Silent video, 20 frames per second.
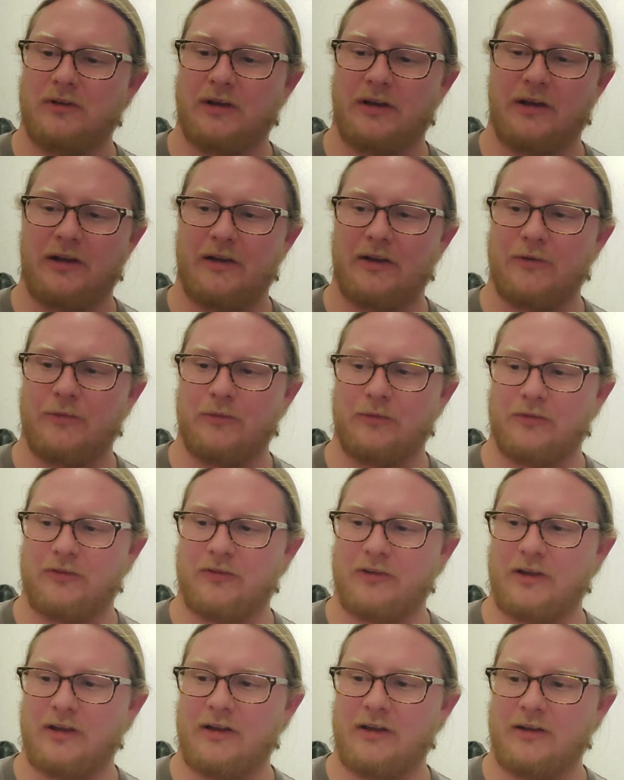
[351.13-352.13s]
I will
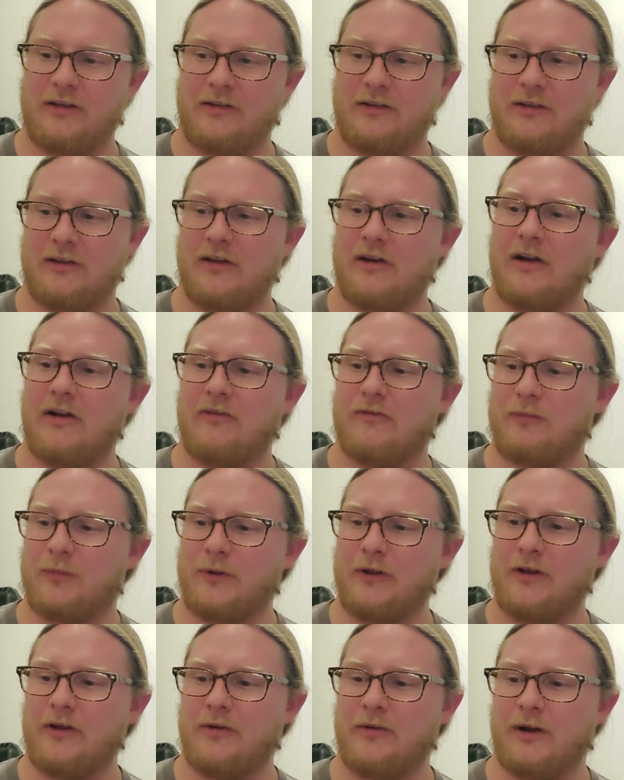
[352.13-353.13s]
say that I've
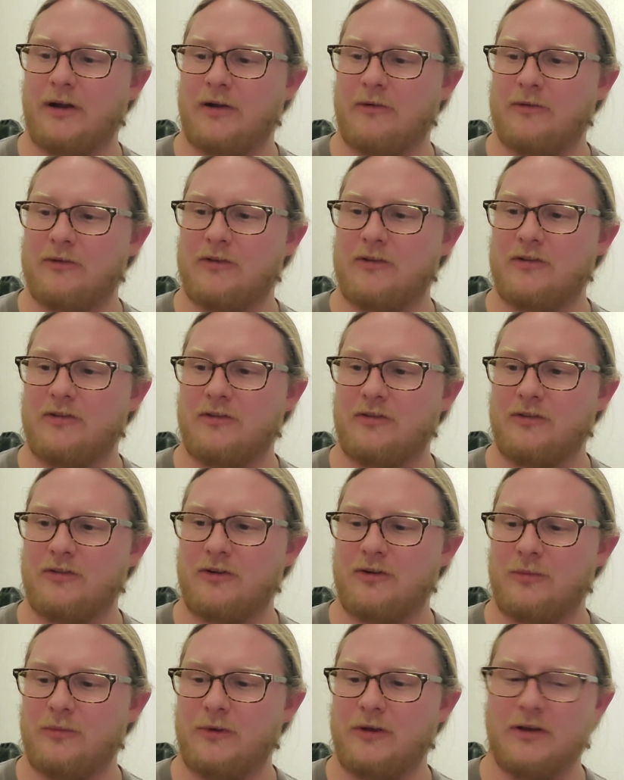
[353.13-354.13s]
played around with this a
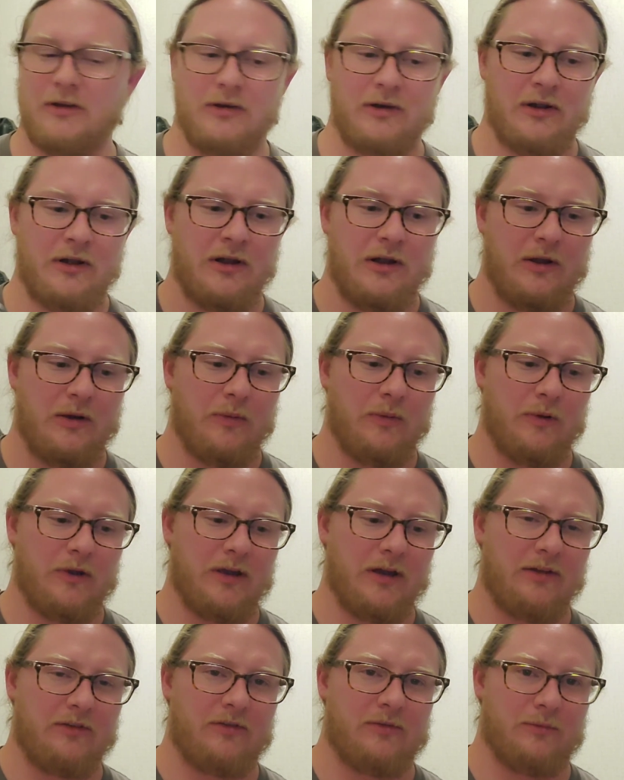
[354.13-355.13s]
little bit. We
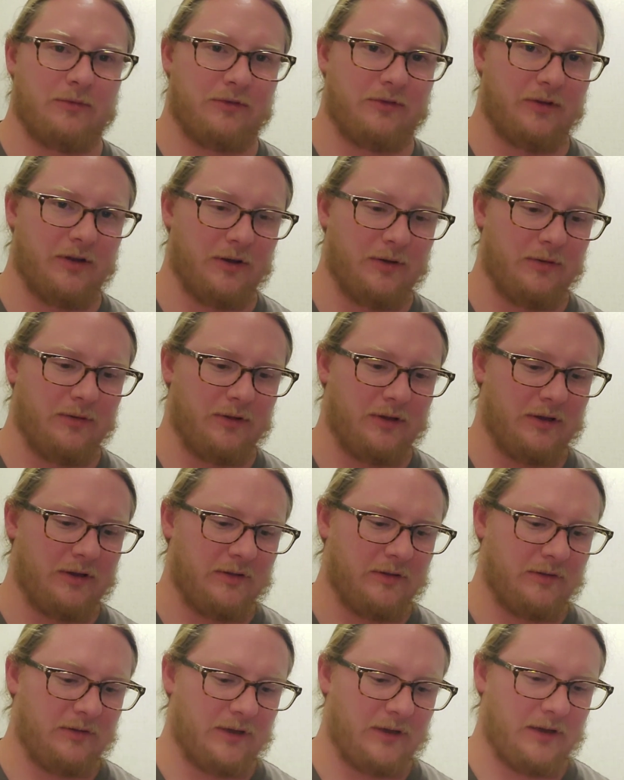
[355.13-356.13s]
got some snow the
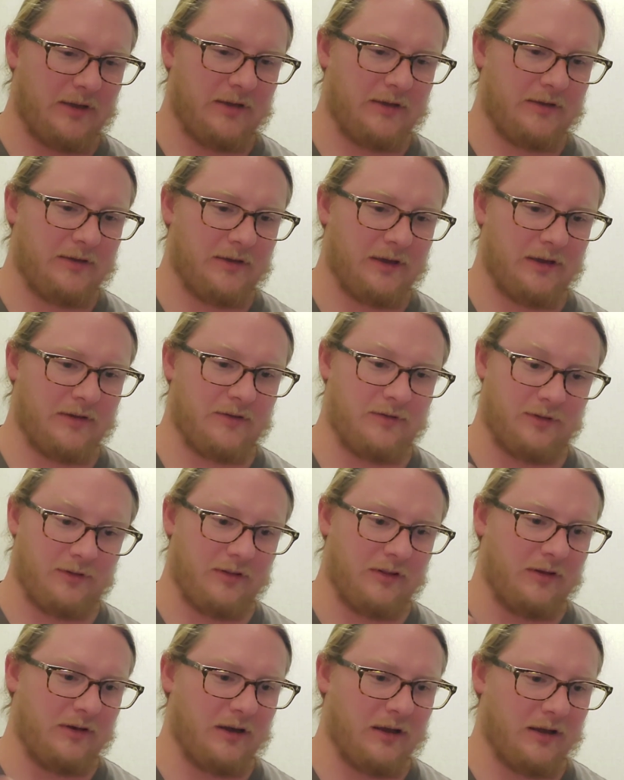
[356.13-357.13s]
other day. Actually,
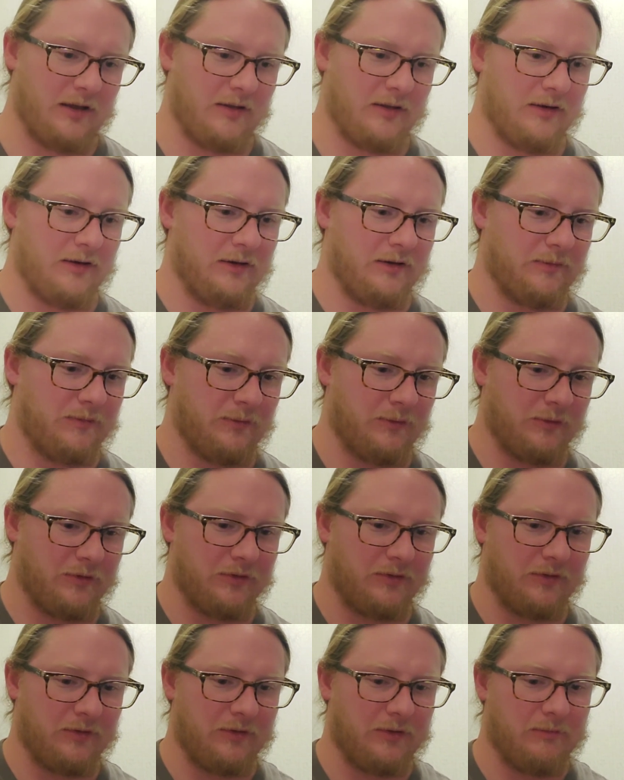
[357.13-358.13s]
the day that it was
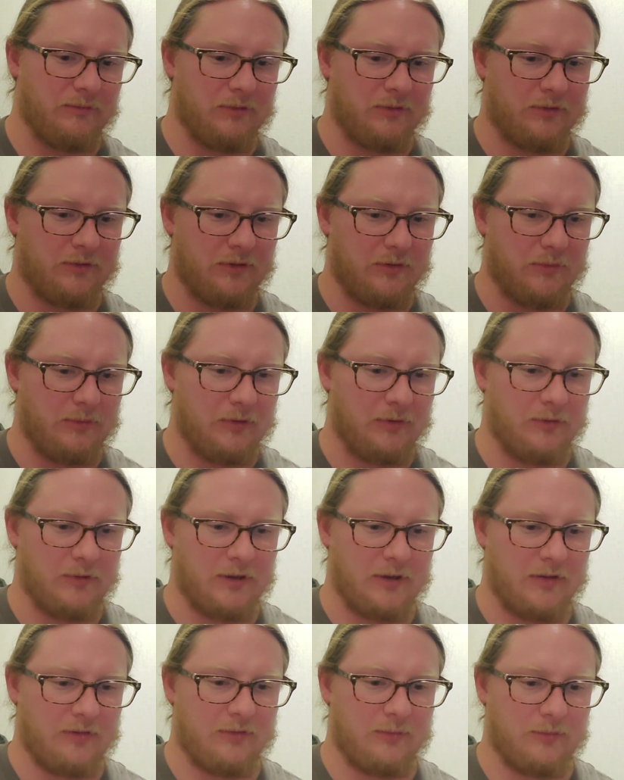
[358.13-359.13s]
delivered to me, we
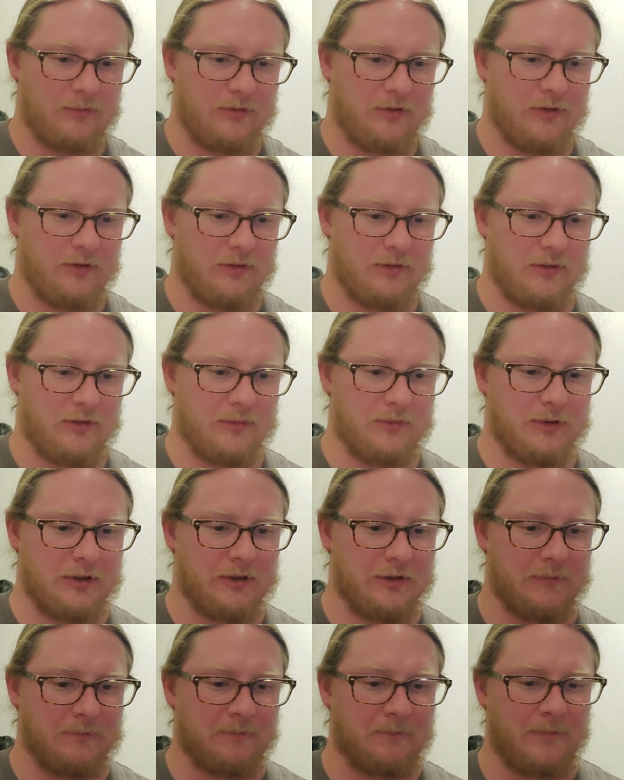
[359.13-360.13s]
got some snow come
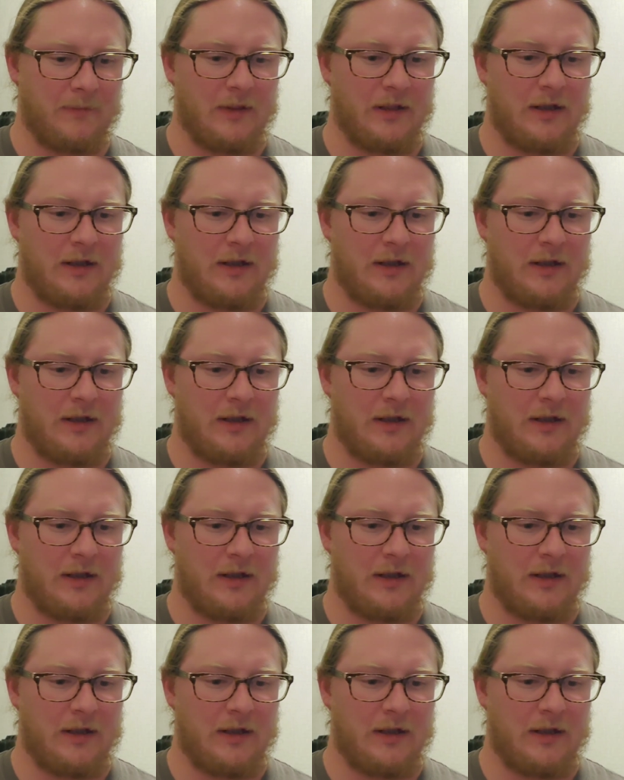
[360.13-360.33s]
in.